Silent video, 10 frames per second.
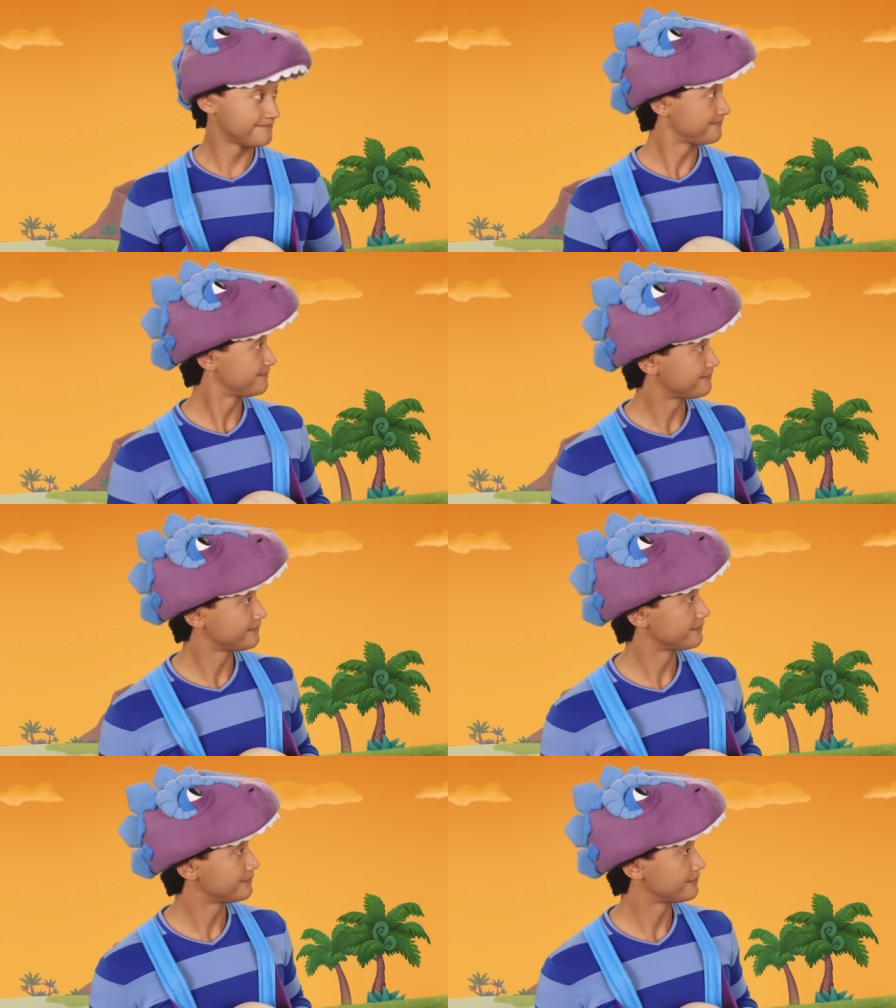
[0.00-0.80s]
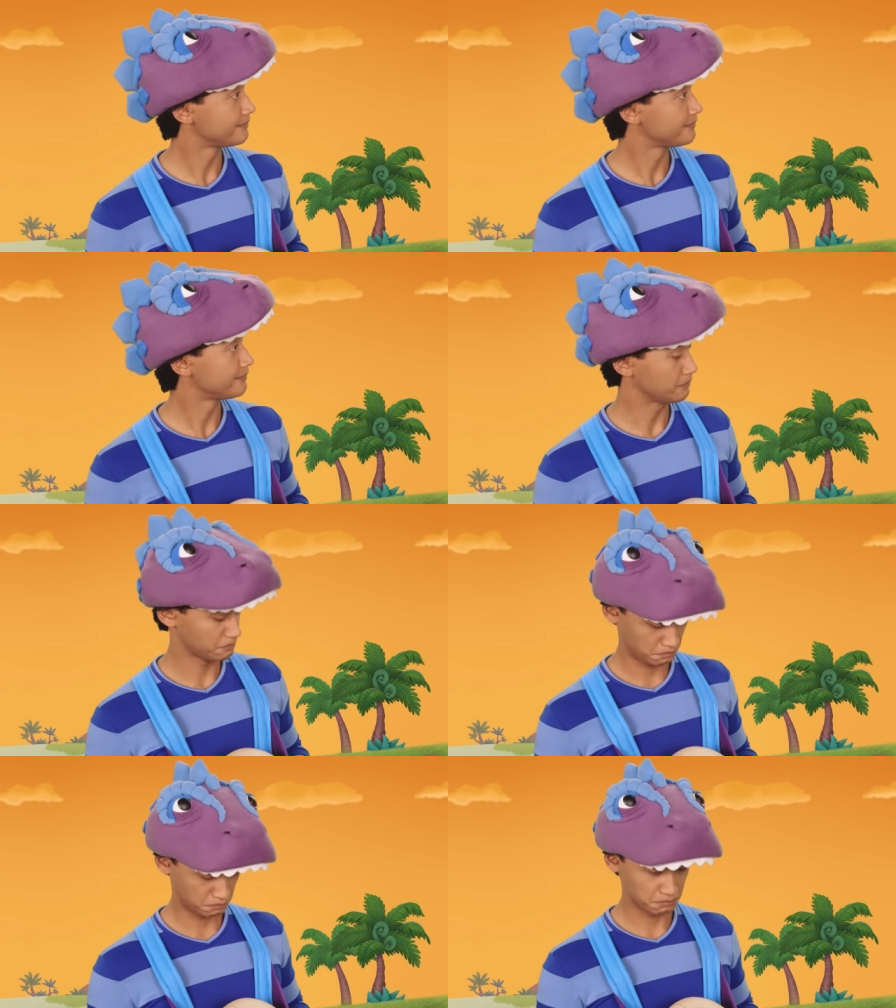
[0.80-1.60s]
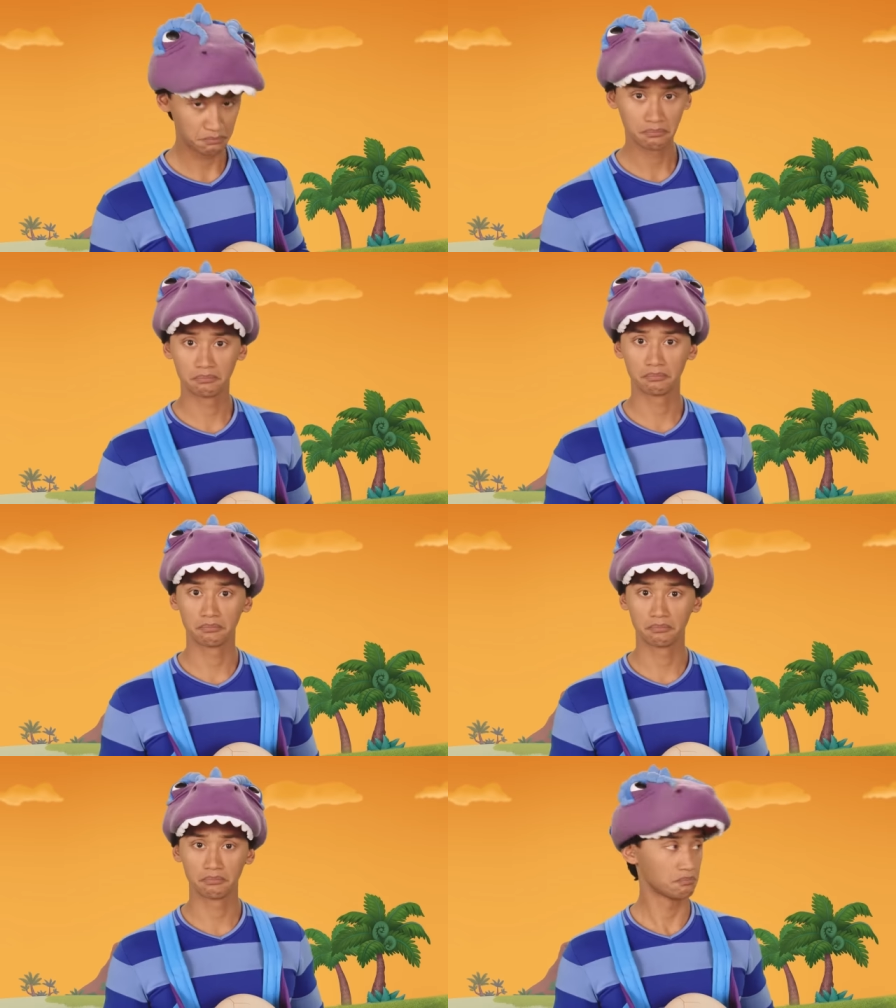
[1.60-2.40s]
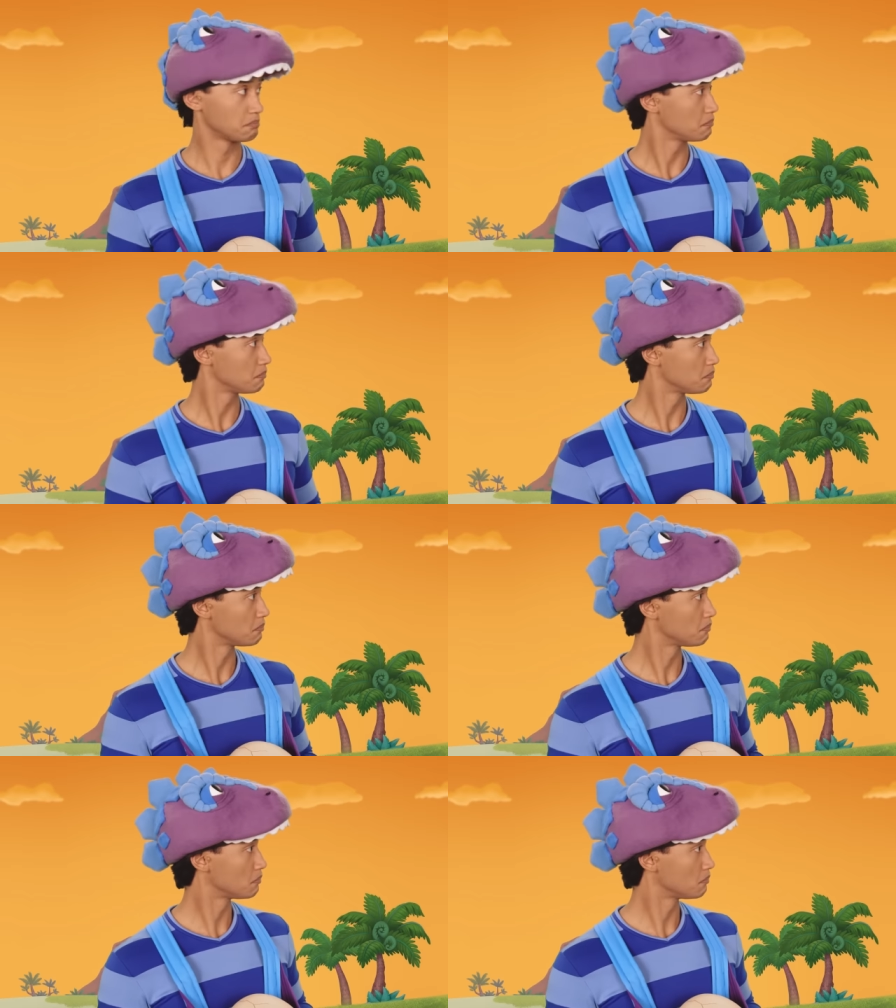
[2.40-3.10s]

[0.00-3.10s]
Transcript: Joshosaurus, I really need you.